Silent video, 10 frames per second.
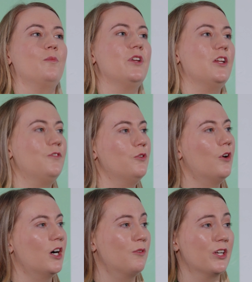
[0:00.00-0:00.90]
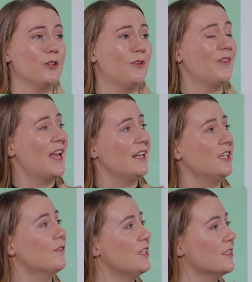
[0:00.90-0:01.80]
But if you are working with
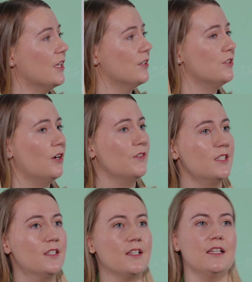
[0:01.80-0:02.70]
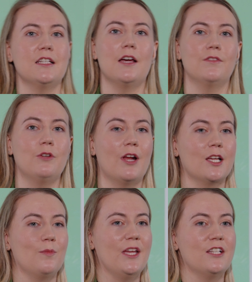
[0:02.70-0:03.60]
any of these kind of services, I definitely
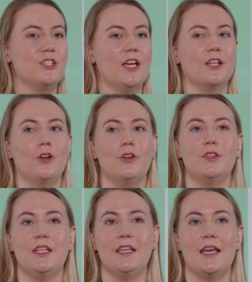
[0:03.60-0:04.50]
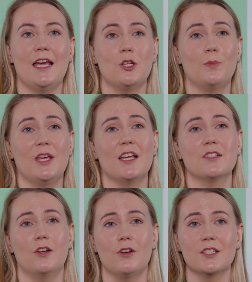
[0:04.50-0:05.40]
recommend checking out the
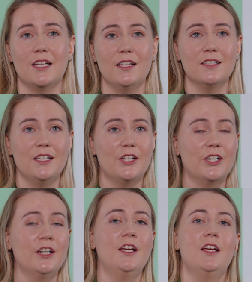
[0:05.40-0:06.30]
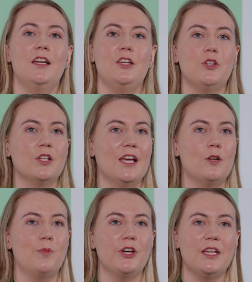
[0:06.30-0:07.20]
AWS cost calculator. You can kind
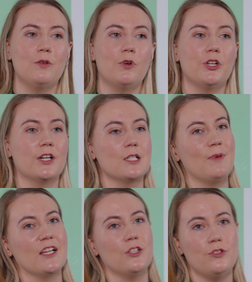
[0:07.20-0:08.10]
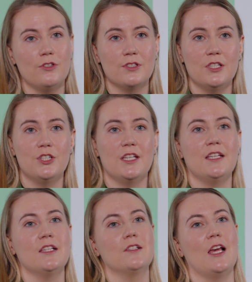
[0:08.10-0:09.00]
of put in what your expected usage
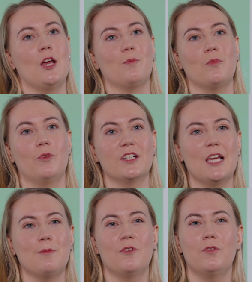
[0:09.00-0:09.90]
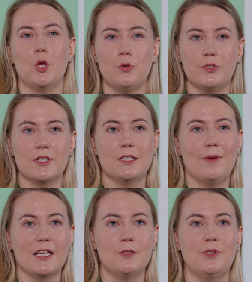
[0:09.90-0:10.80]
is, um, what type of flows you
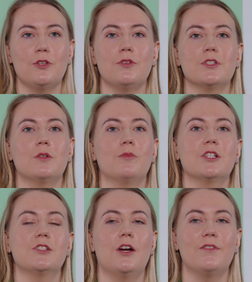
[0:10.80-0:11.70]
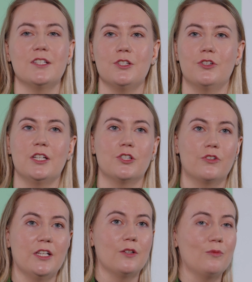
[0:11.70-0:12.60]
expect to be using, what services you're
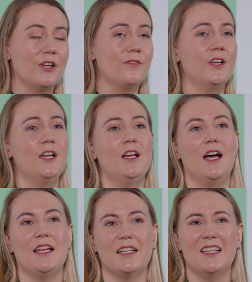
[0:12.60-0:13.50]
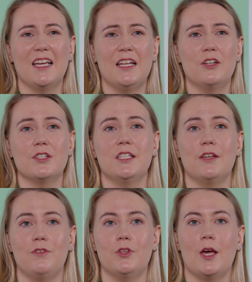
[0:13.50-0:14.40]
integrating with, and it can kind of just
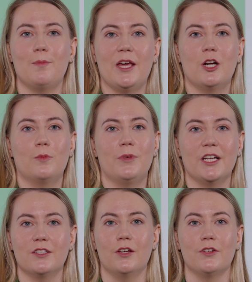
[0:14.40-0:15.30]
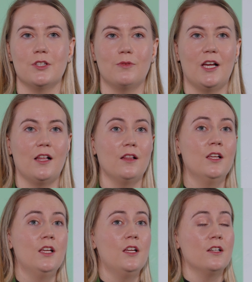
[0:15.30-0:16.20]
give you that better breakdown as
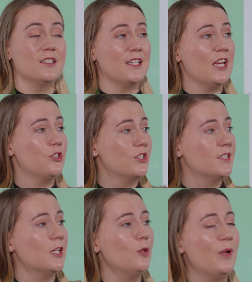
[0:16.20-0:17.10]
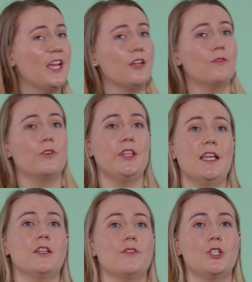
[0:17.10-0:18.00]
well. Because I guess you're still paying for
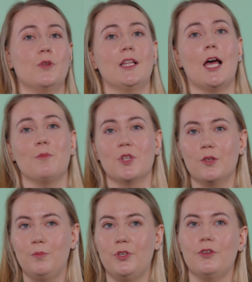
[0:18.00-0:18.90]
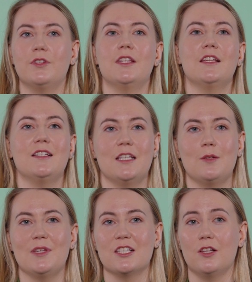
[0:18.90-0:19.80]
the individual Lambda compute, the
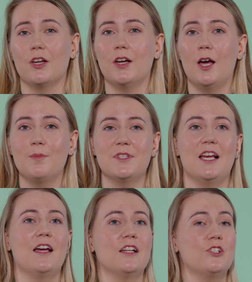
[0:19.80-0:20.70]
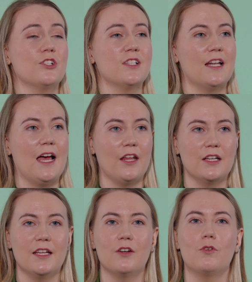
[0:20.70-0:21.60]
database lookups, and it's just that
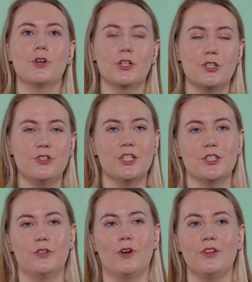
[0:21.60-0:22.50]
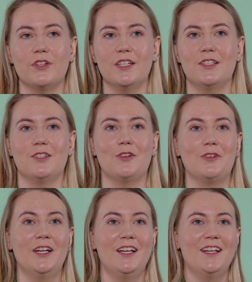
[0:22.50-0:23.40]
added kind of orchestration around it.
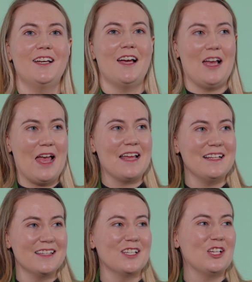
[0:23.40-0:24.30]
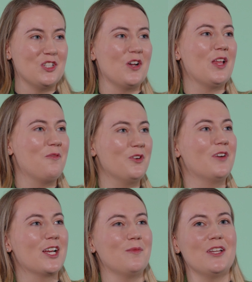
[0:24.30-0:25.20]
So anything at all, I would
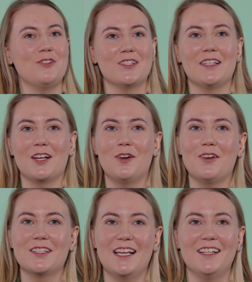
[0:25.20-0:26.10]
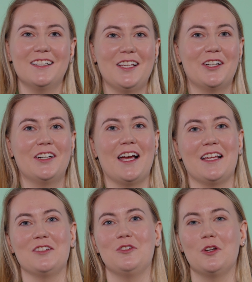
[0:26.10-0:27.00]
recommend using that cost calculator.
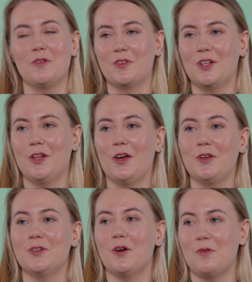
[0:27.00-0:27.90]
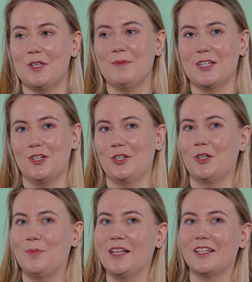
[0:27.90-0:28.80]
And you know, with the cloud, always make sure
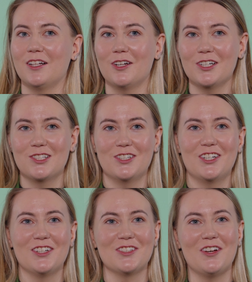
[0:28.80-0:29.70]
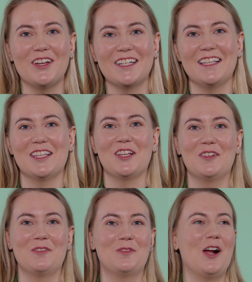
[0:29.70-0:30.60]
your billing alerts are turned on. I
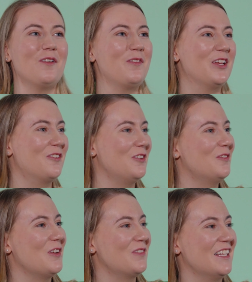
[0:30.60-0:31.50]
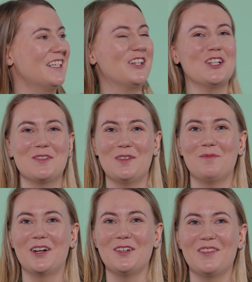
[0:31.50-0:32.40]
think probably a few people in here has
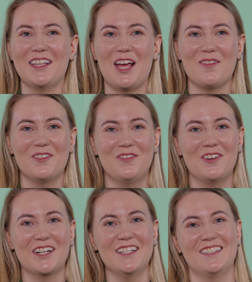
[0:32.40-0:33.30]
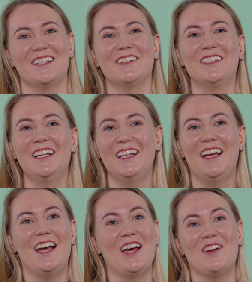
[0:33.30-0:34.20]
been burned by that before. So,
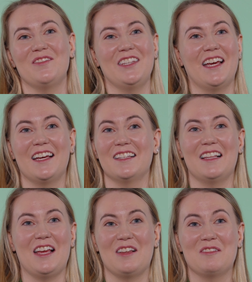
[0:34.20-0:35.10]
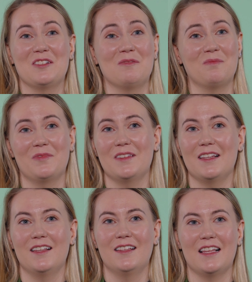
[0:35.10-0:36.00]
um, yeah, uh,
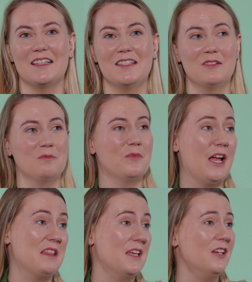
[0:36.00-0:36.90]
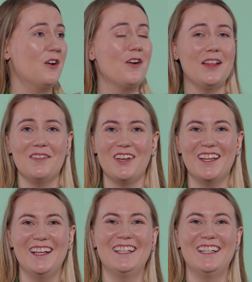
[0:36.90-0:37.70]
that's I think all I've got.